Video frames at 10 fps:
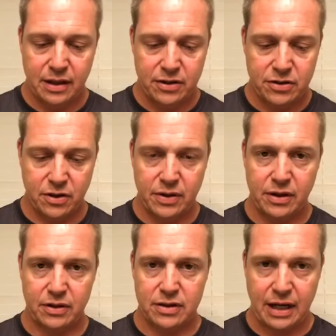So it
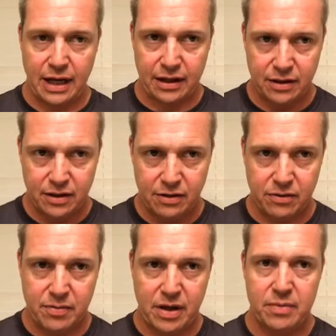looks like
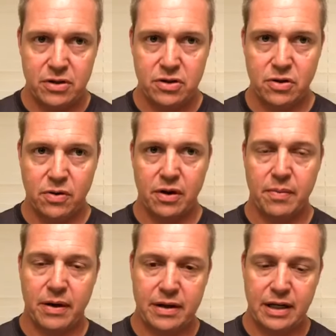we may be shoring
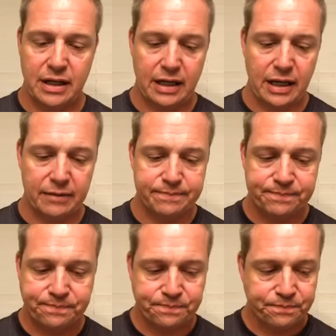up our kicking game
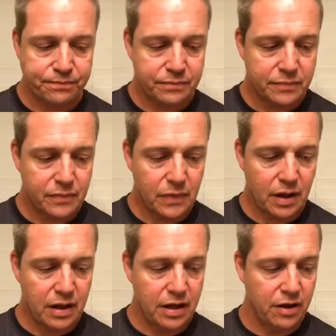
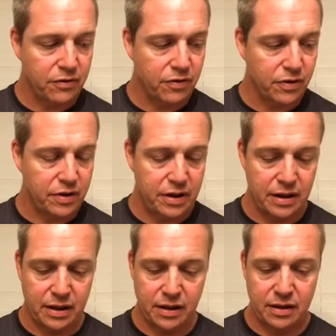here for
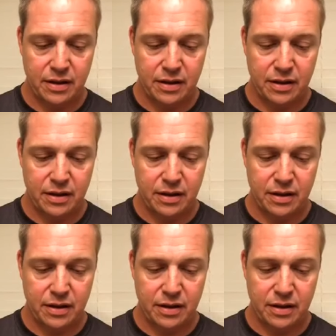the